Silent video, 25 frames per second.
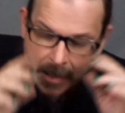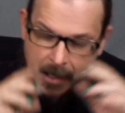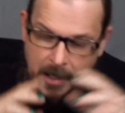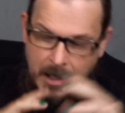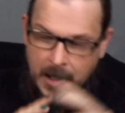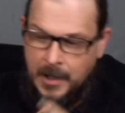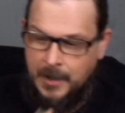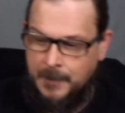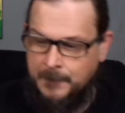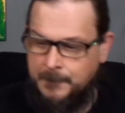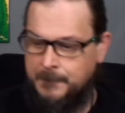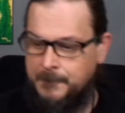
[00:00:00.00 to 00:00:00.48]

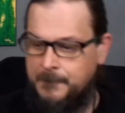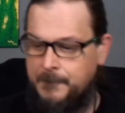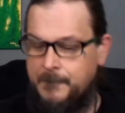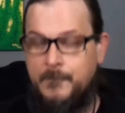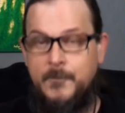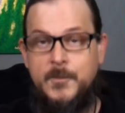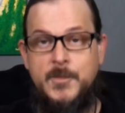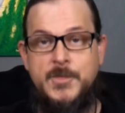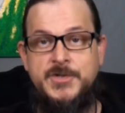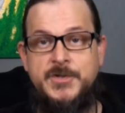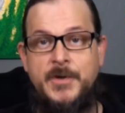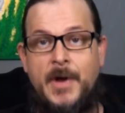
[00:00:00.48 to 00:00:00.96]

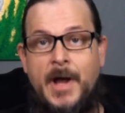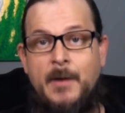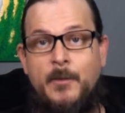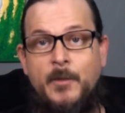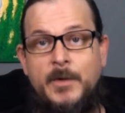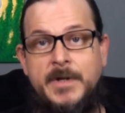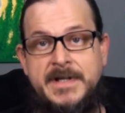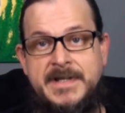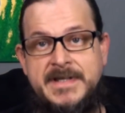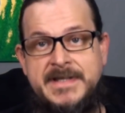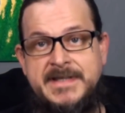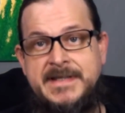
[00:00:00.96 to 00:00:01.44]
So I
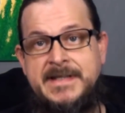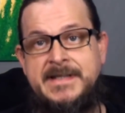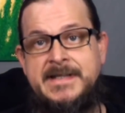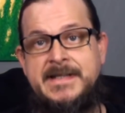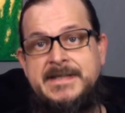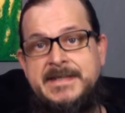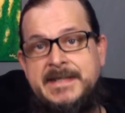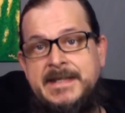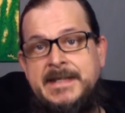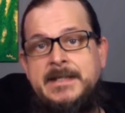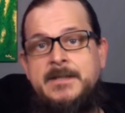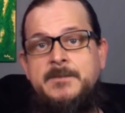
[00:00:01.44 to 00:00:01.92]
wanted to send
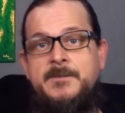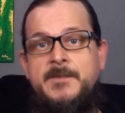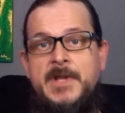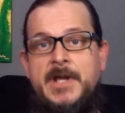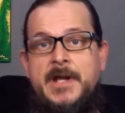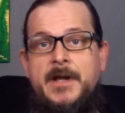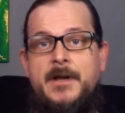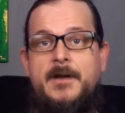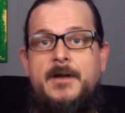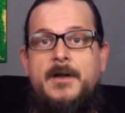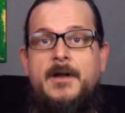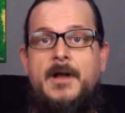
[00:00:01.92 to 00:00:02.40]
a team
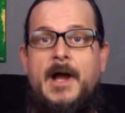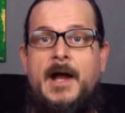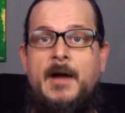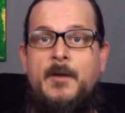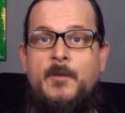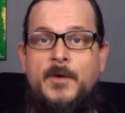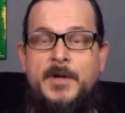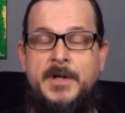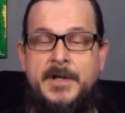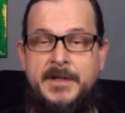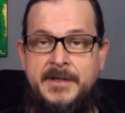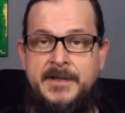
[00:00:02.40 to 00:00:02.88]
there. I
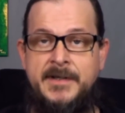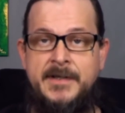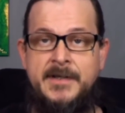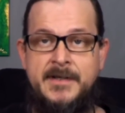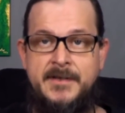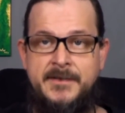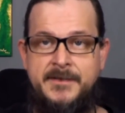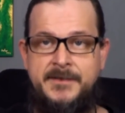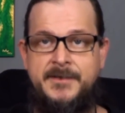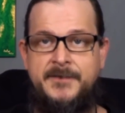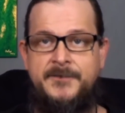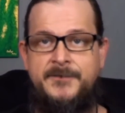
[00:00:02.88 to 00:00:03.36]

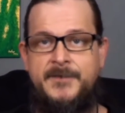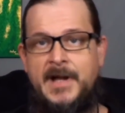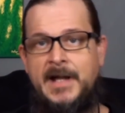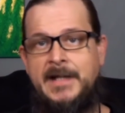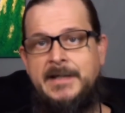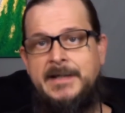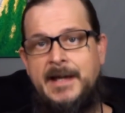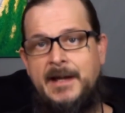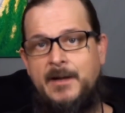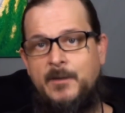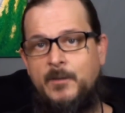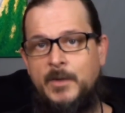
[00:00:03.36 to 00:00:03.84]
wanted to
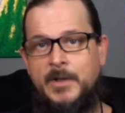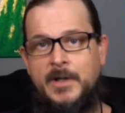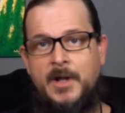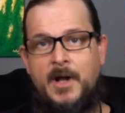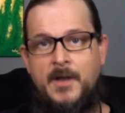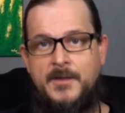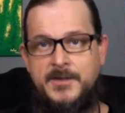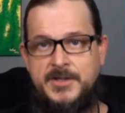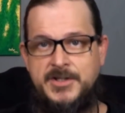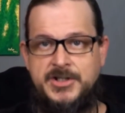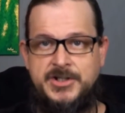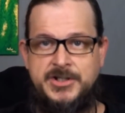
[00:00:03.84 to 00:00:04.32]
find out what
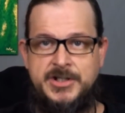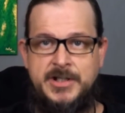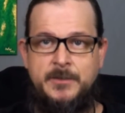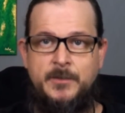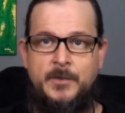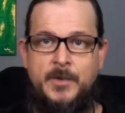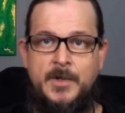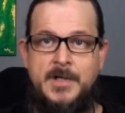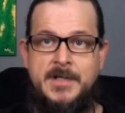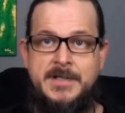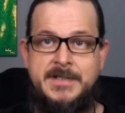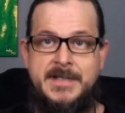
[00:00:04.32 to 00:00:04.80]
all this shit
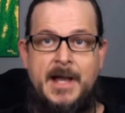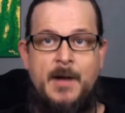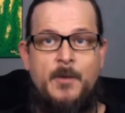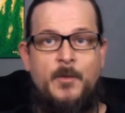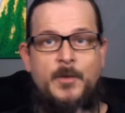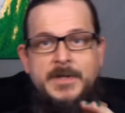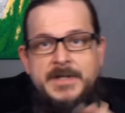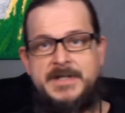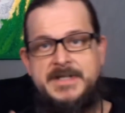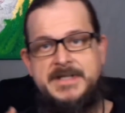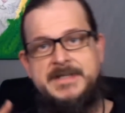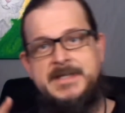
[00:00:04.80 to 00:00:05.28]
was. I
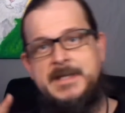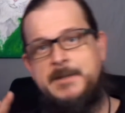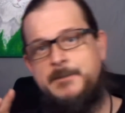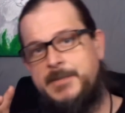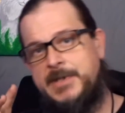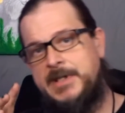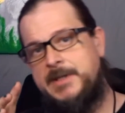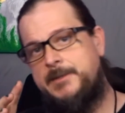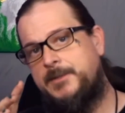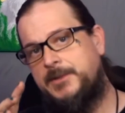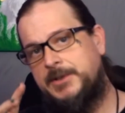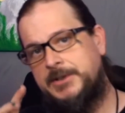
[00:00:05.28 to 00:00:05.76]
wanted to
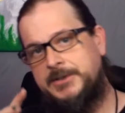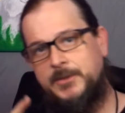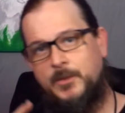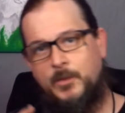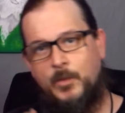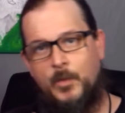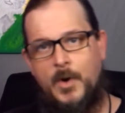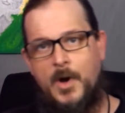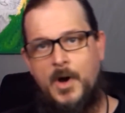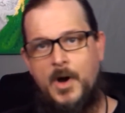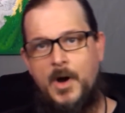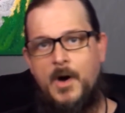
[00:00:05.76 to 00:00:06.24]
send people in the
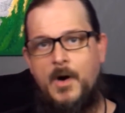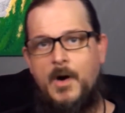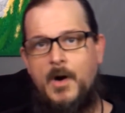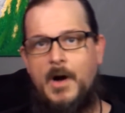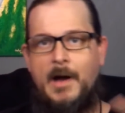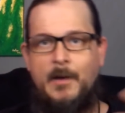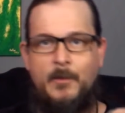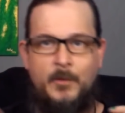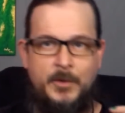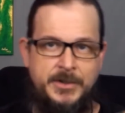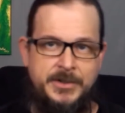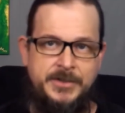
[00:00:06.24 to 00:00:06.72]

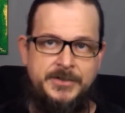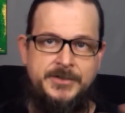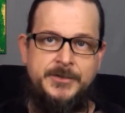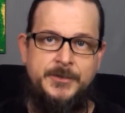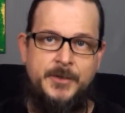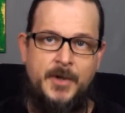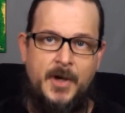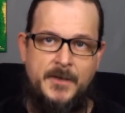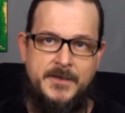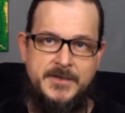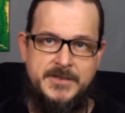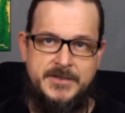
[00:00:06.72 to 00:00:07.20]
wall. I wanted to
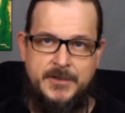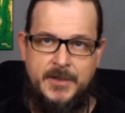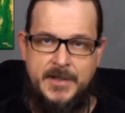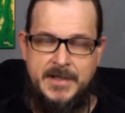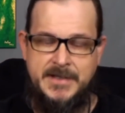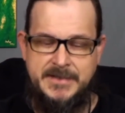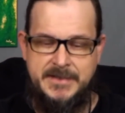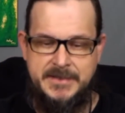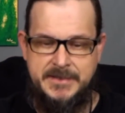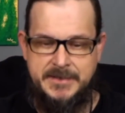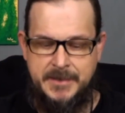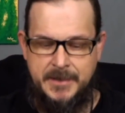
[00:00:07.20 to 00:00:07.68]
do all this
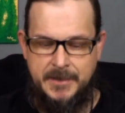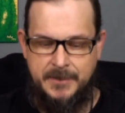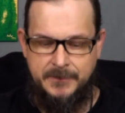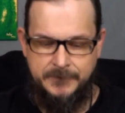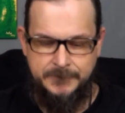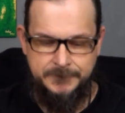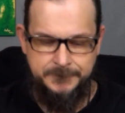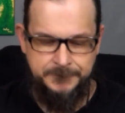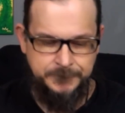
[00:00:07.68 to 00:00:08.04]
crazy stuff.